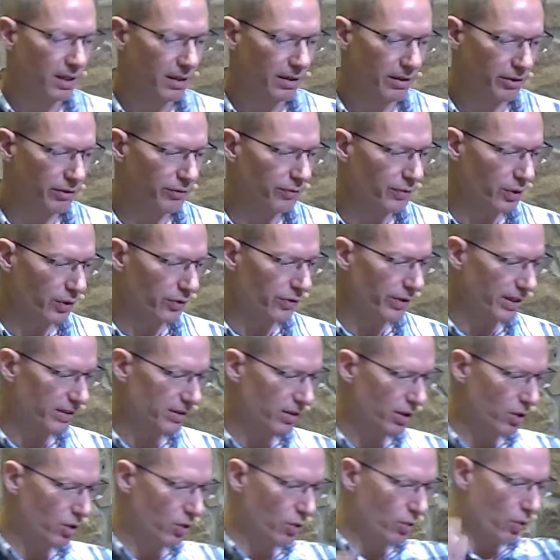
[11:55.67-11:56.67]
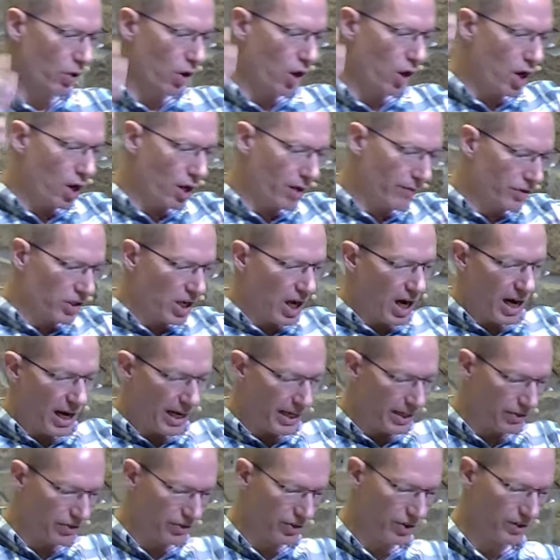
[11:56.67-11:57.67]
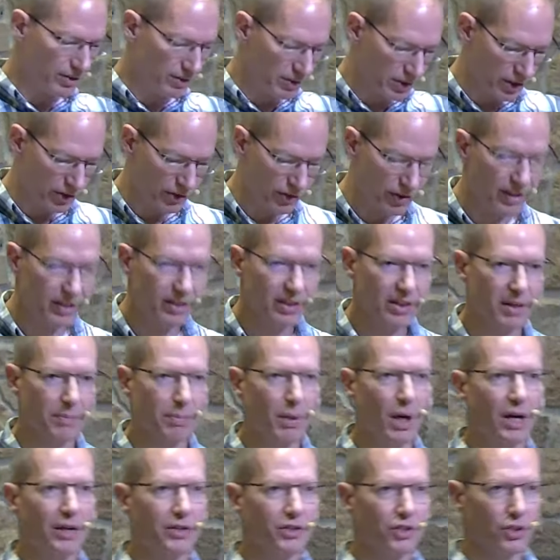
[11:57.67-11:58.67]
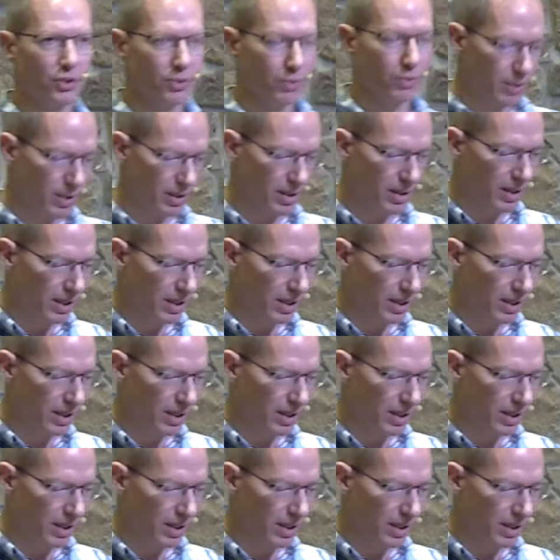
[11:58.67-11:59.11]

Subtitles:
And it feels like the whole law of God has then descended upon you.